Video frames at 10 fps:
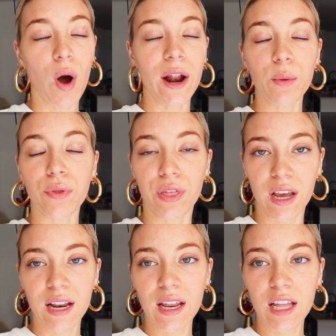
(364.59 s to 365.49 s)
Well, I don't
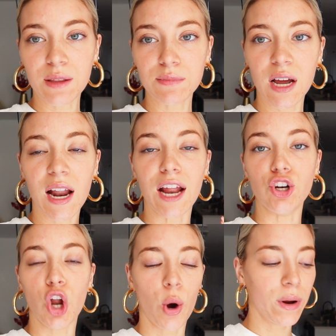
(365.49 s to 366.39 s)
think I need to get them done. I
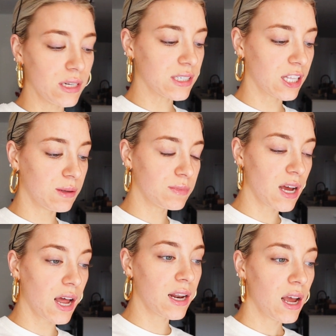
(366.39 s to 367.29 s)
know I need to get them
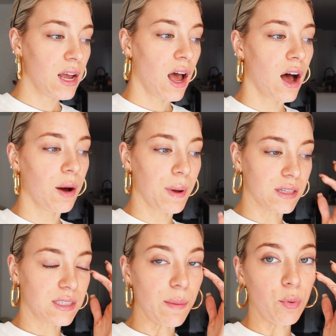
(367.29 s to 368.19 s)
done. Um,
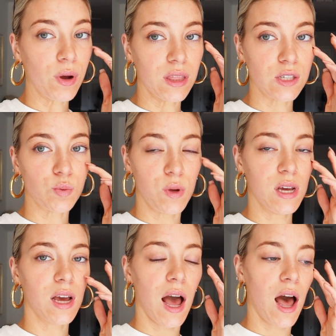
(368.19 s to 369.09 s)
at some point this
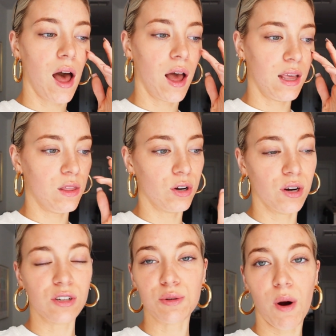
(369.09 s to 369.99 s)
week, uh,
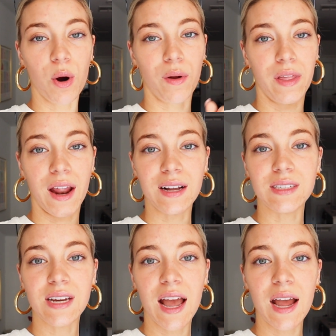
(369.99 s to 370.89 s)
either tomorrow or the
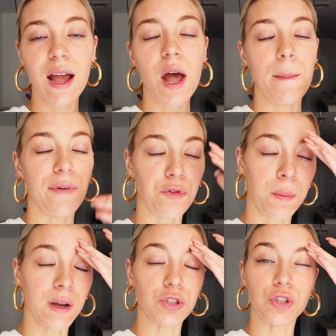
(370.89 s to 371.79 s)
next day, before
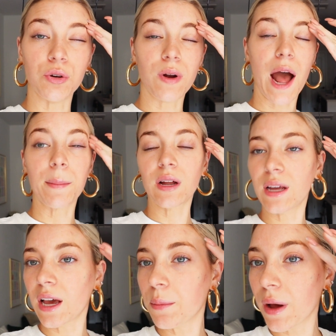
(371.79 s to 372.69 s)
my shoot, I'm gonna
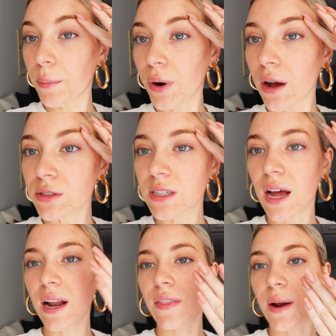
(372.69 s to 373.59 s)
get my brows
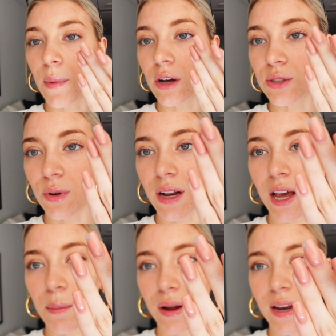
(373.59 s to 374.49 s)
done and then I'm also gonna
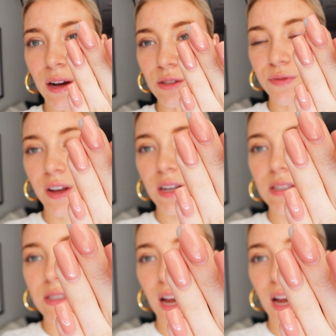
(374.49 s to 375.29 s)
get my nails fixed.